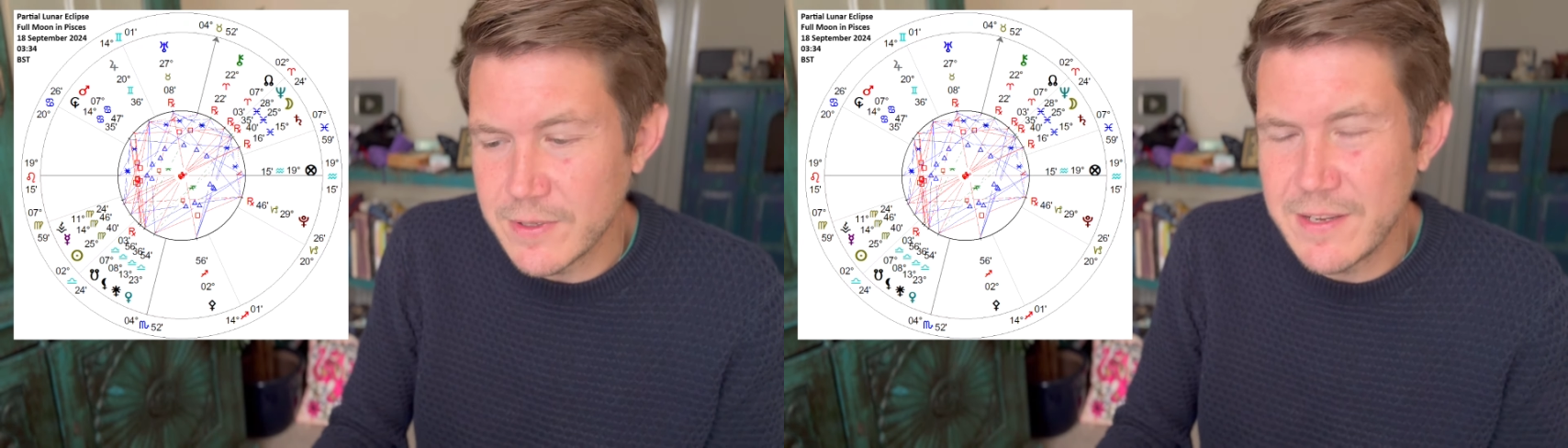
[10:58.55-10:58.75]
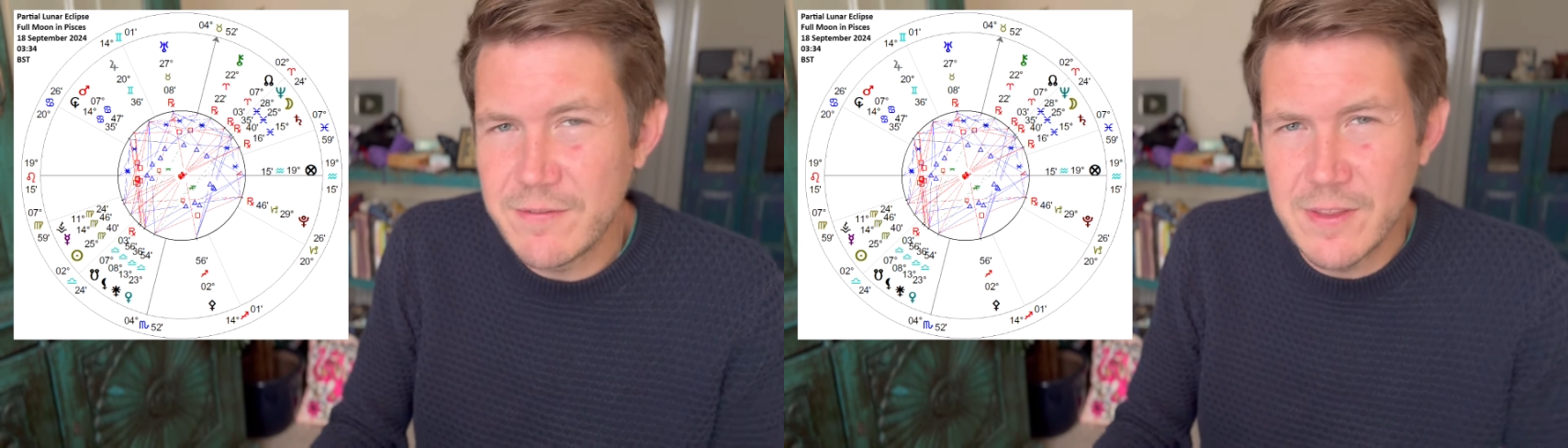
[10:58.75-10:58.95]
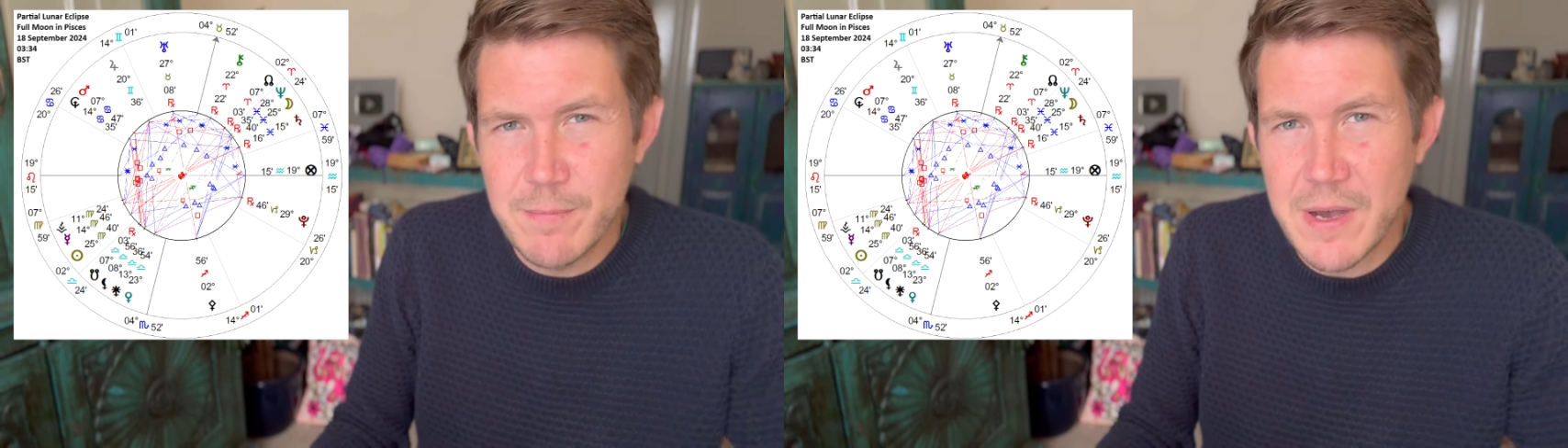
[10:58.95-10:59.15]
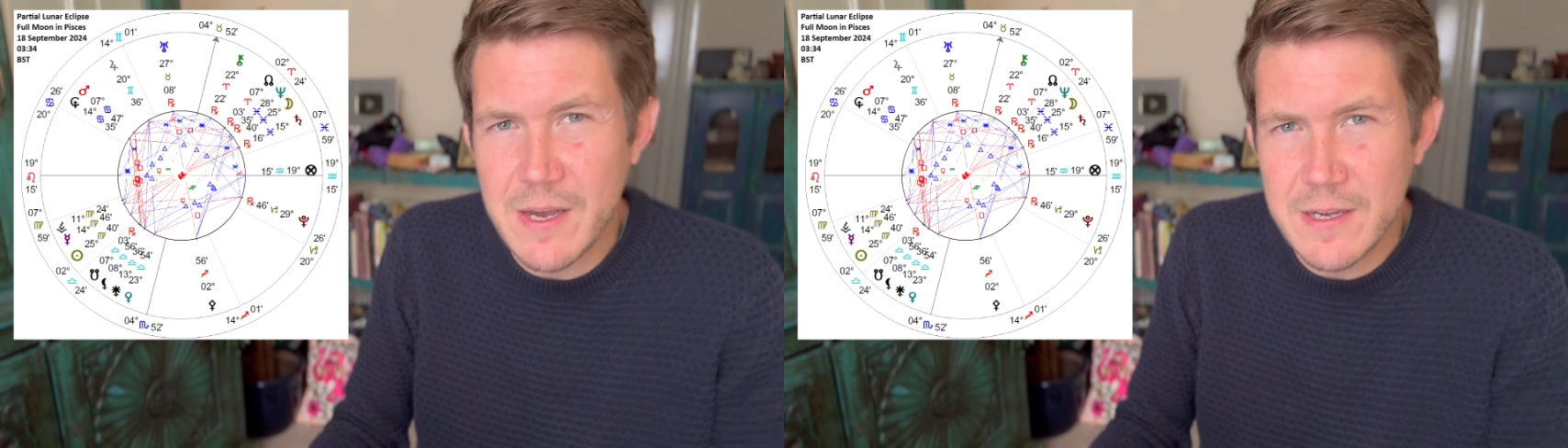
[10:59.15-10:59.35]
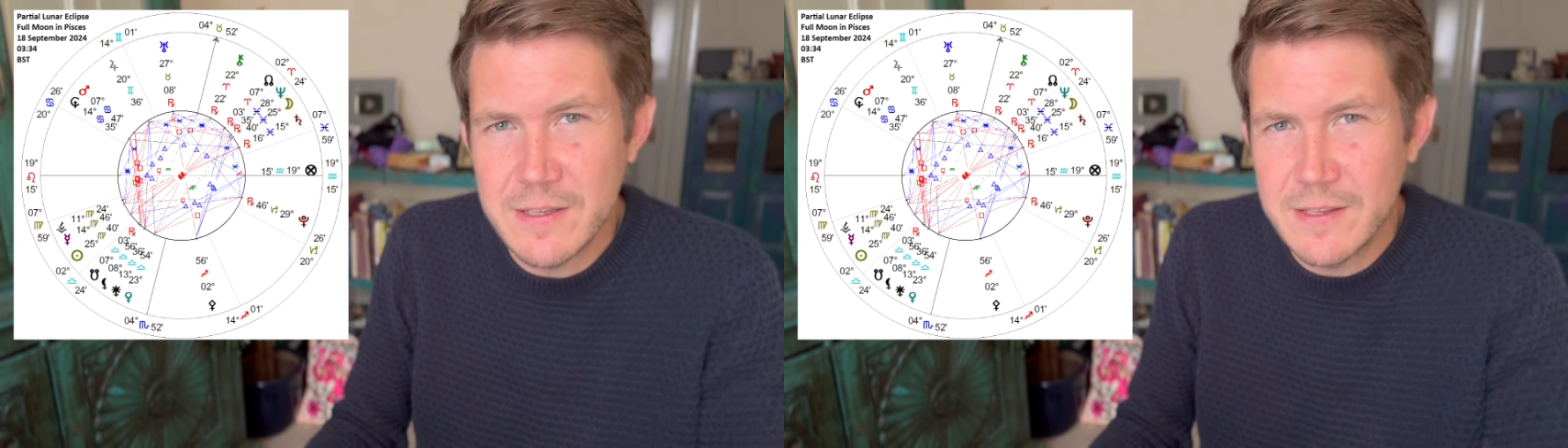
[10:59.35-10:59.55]
Even the
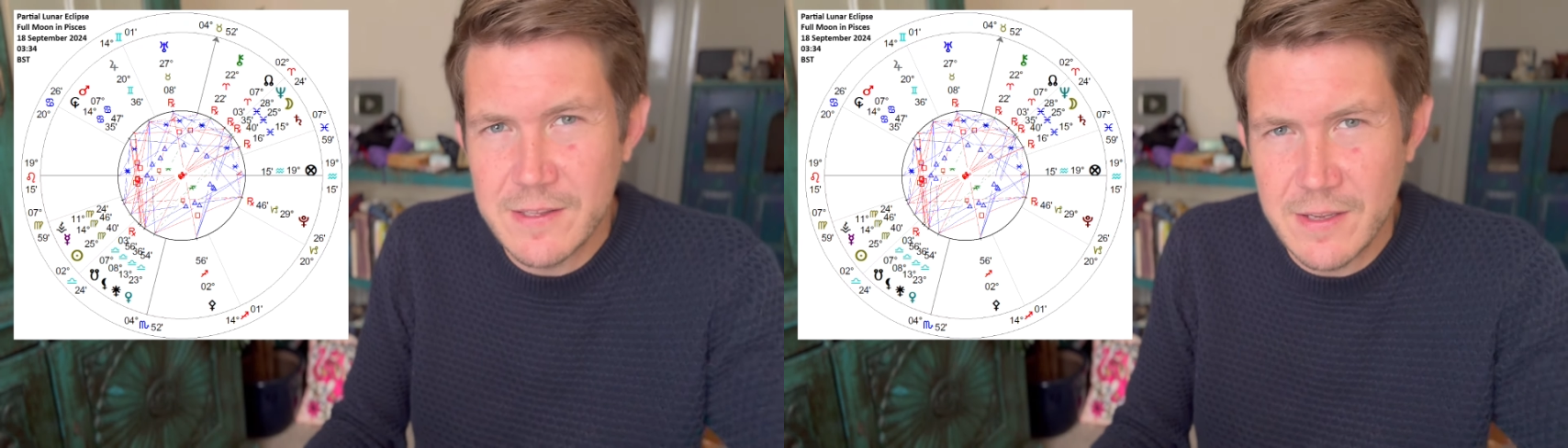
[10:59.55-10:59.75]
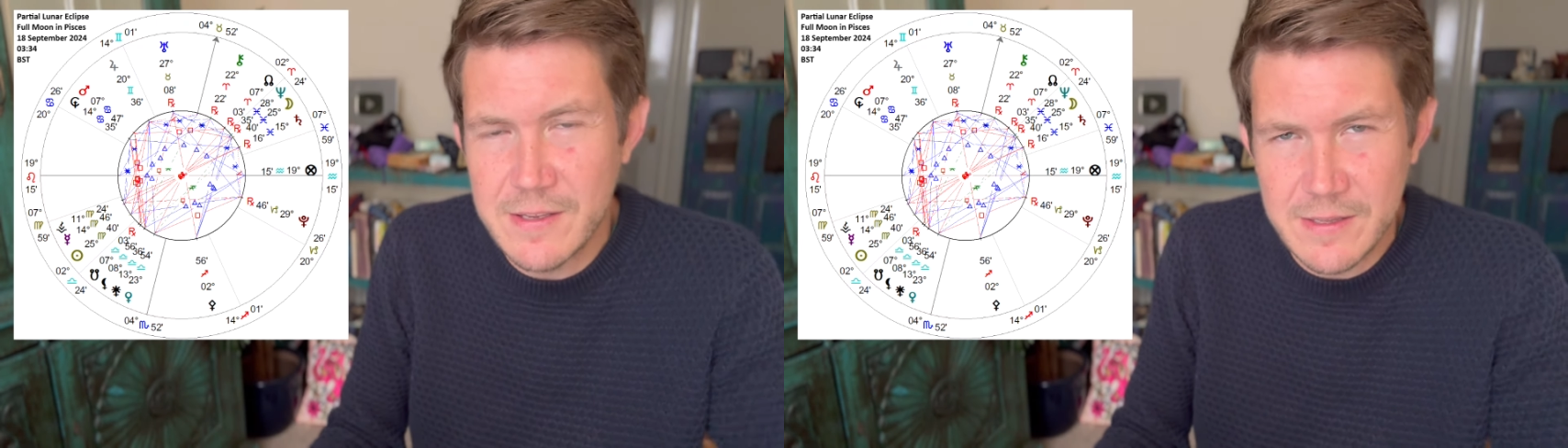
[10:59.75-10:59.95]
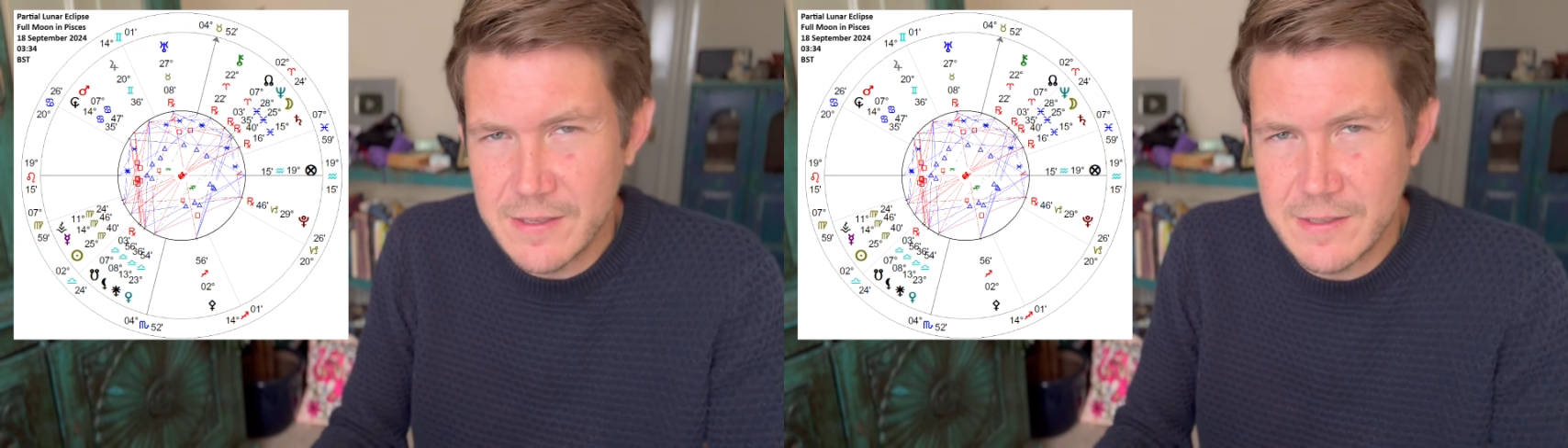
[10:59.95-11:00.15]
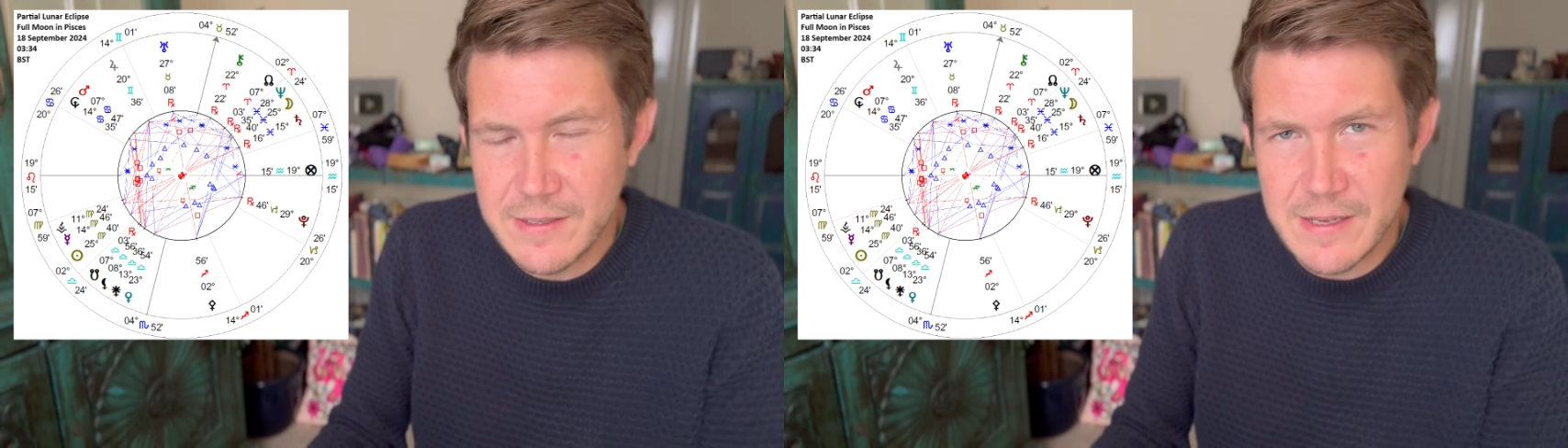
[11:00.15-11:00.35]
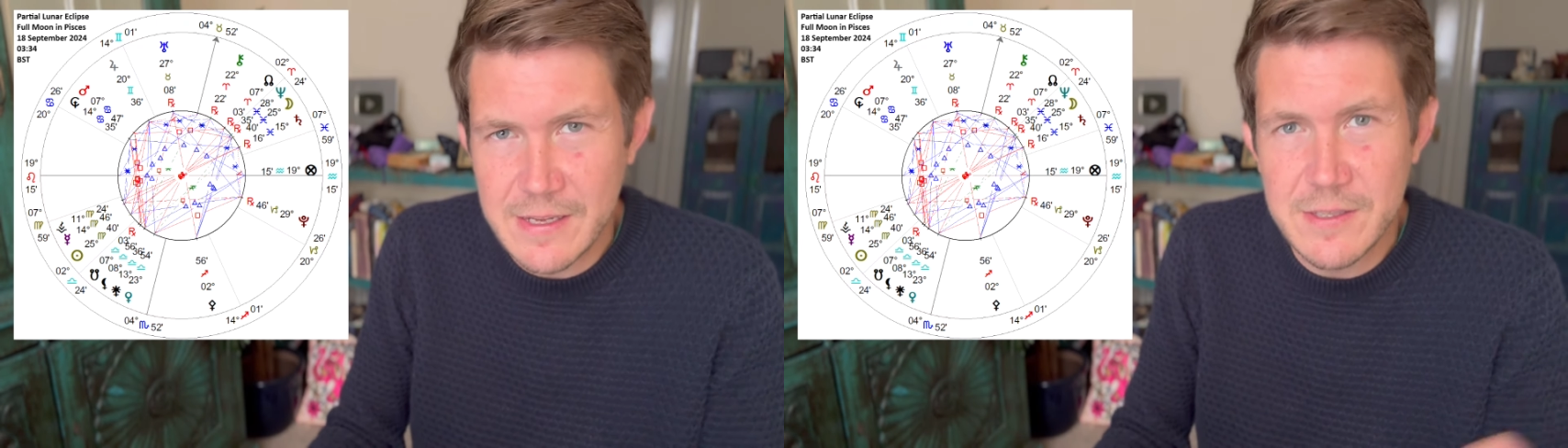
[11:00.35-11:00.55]
path, uh,
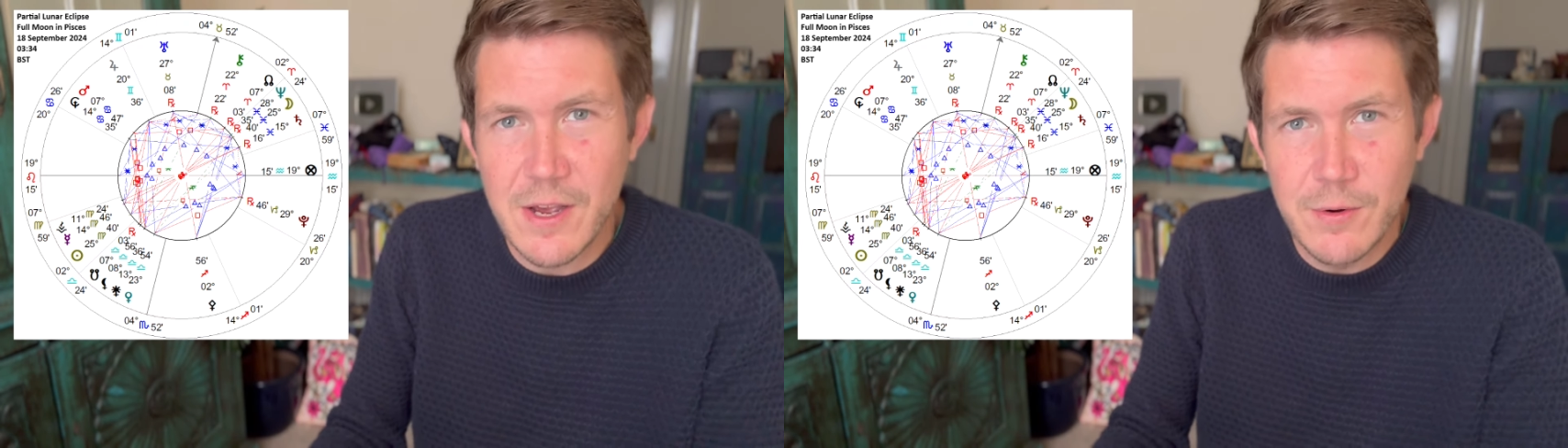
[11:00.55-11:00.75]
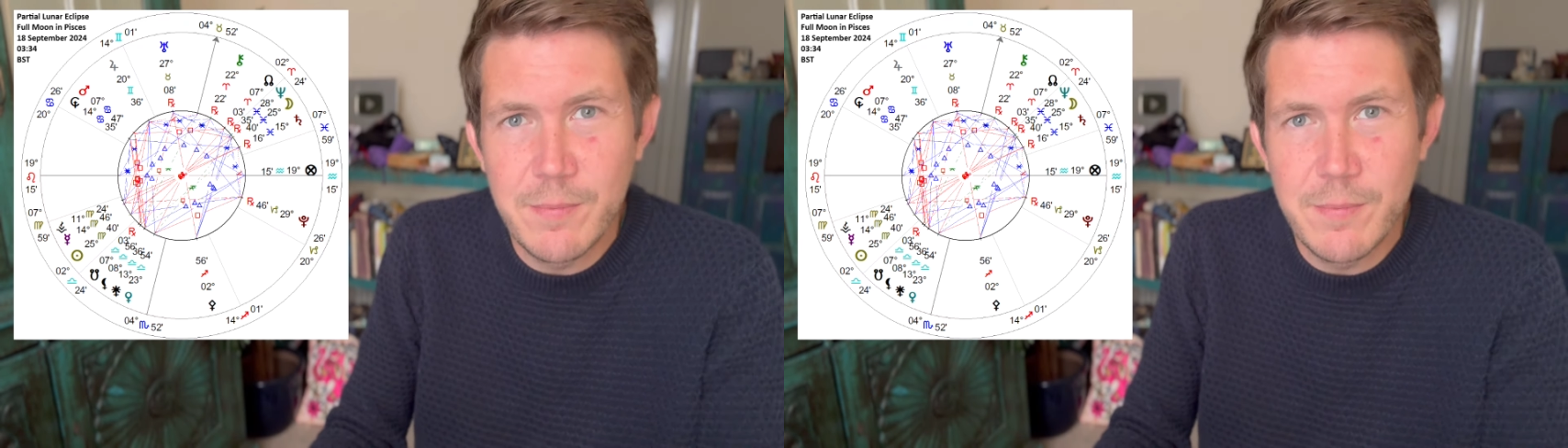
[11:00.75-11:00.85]
the its own